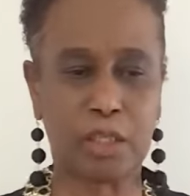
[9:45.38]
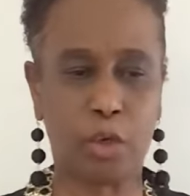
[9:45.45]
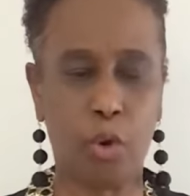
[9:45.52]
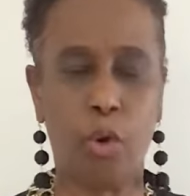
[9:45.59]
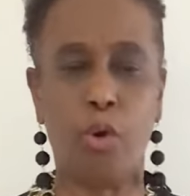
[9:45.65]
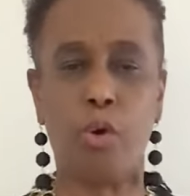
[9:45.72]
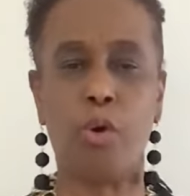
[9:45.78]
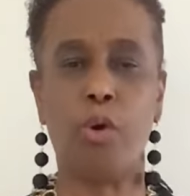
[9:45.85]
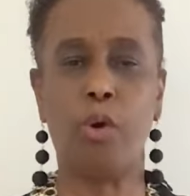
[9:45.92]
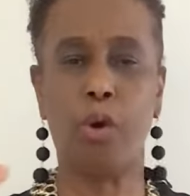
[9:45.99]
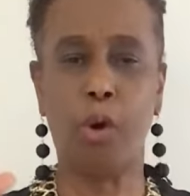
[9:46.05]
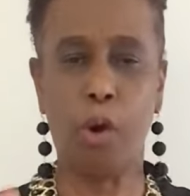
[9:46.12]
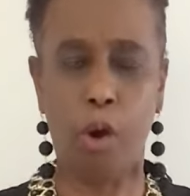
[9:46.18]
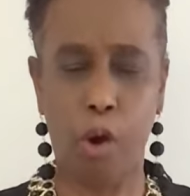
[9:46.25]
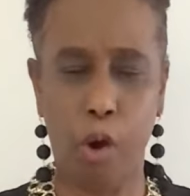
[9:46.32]
go
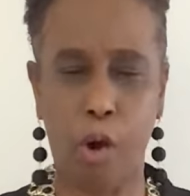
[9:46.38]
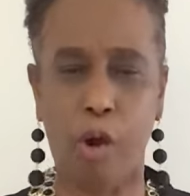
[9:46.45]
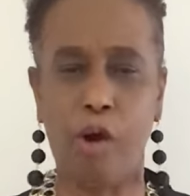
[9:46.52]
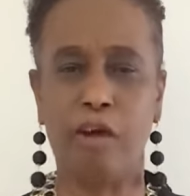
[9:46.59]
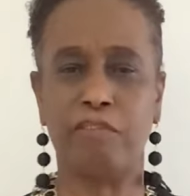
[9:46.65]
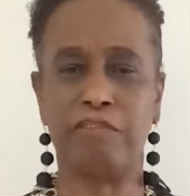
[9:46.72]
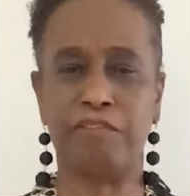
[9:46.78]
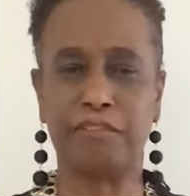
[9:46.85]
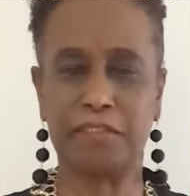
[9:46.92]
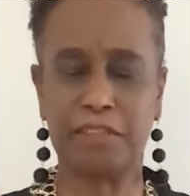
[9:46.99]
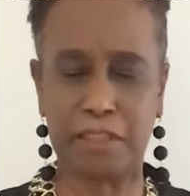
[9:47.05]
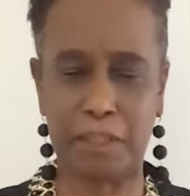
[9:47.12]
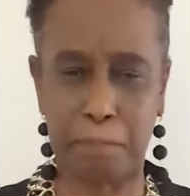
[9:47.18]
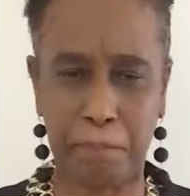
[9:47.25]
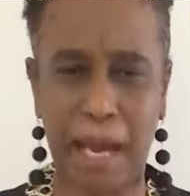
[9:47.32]
off
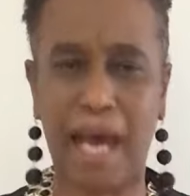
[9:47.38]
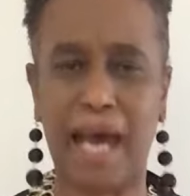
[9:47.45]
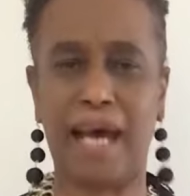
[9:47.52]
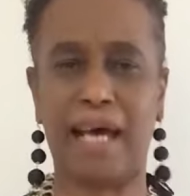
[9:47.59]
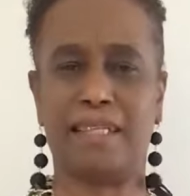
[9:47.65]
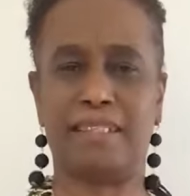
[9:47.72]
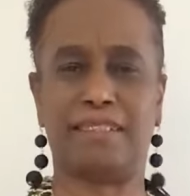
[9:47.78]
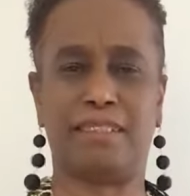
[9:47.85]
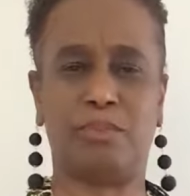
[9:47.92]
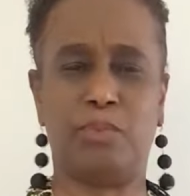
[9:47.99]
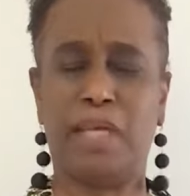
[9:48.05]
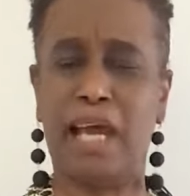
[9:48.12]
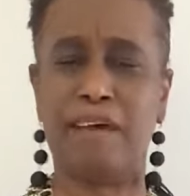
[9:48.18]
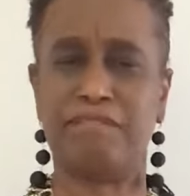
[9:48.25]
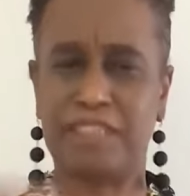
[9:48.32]
the past. We
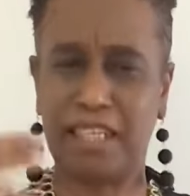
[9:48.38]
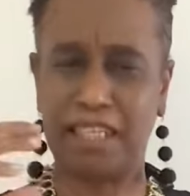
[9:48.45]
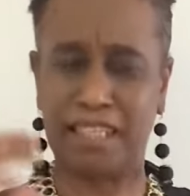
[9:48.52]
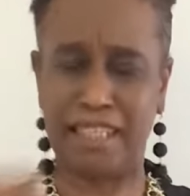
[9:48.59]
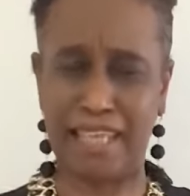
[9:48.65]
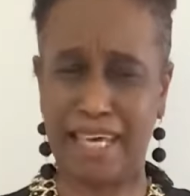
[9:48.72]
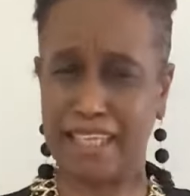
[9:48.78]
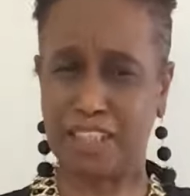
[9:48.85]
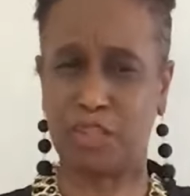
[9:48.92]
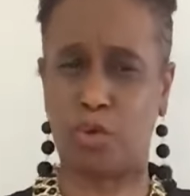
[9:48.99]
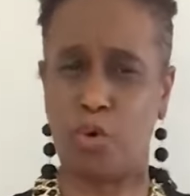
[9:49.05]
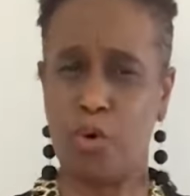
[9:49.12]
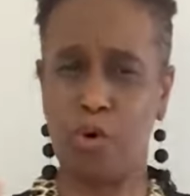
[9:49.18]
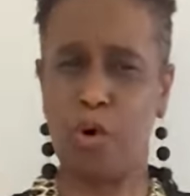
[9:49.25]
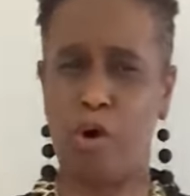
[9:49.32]
have to let
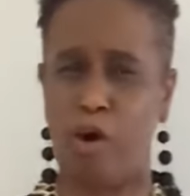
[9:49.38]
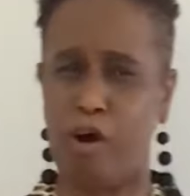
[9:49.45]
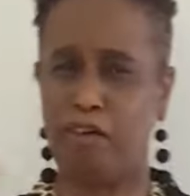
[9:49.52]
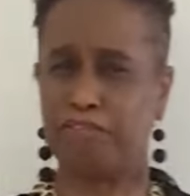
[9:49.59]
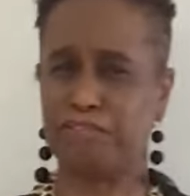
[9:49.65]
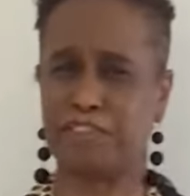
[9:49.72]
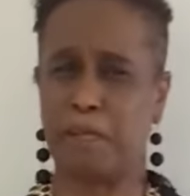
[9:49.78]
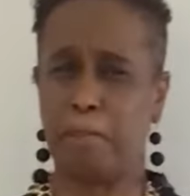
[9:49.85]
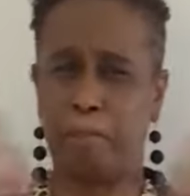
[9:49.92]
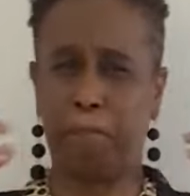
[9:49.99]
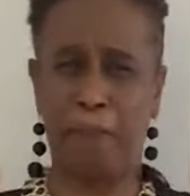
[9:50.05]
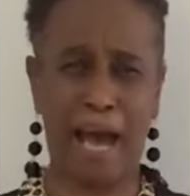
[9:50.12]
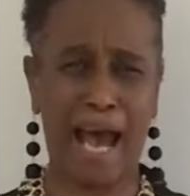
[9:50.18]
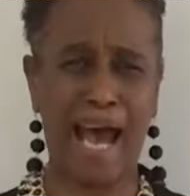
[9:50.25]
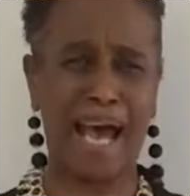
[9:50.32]
go of the
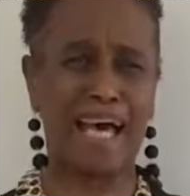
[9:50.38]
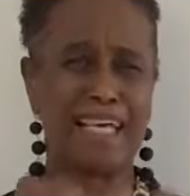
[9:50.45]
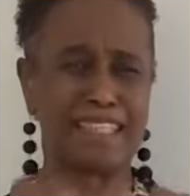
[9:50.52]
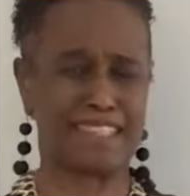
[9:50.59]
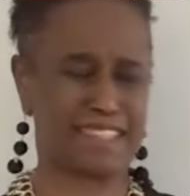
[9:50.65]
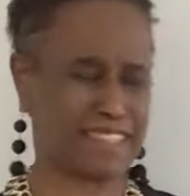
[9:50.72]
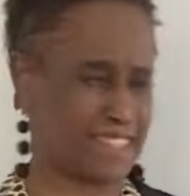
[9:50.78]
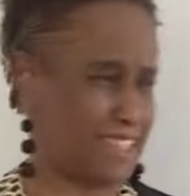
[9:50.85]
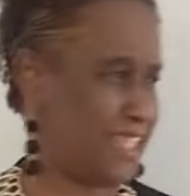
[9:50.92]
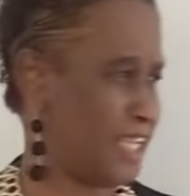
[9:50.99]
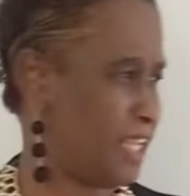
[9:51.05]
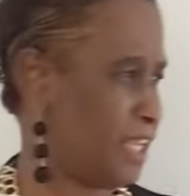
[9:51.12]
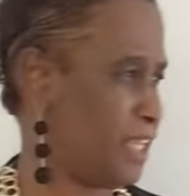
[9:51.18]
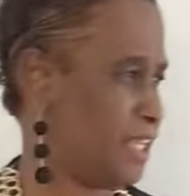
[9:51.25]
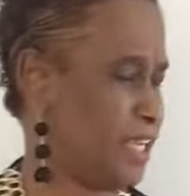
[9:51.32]
past.
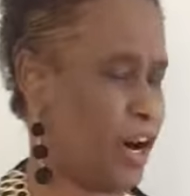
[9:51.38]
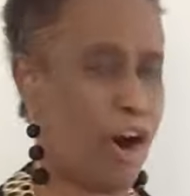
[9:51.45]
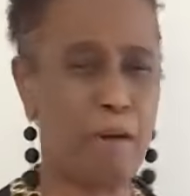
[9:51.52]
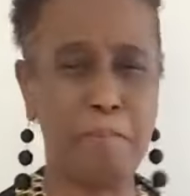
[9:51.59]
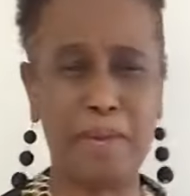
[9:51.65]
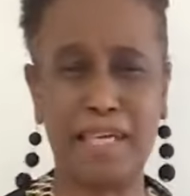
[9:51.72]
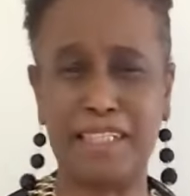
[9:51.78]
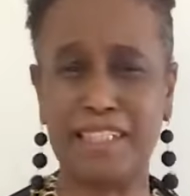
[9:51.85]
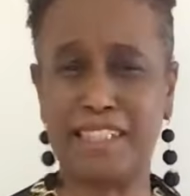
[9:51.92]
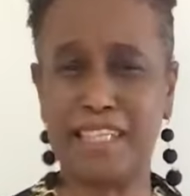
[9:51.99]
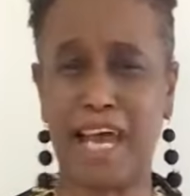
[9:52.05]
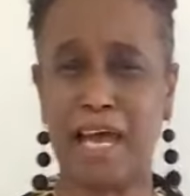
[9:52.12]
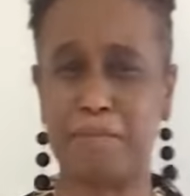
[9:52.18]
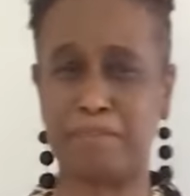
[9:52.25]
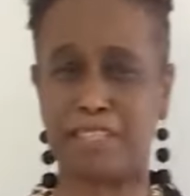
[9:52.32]
How many
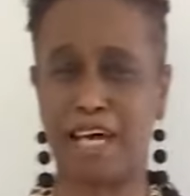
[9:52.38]
times